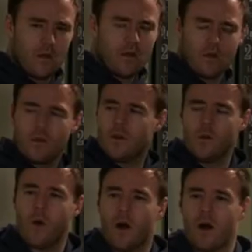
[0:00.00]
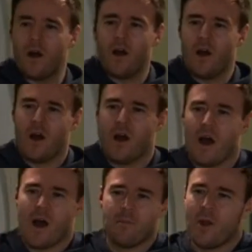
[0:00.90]
No, you know what?
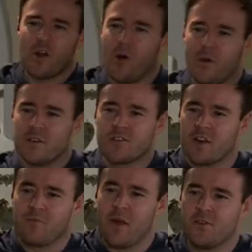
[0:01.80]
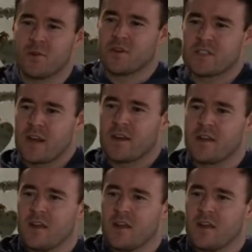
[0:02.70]
I'm not going until I've made you understand.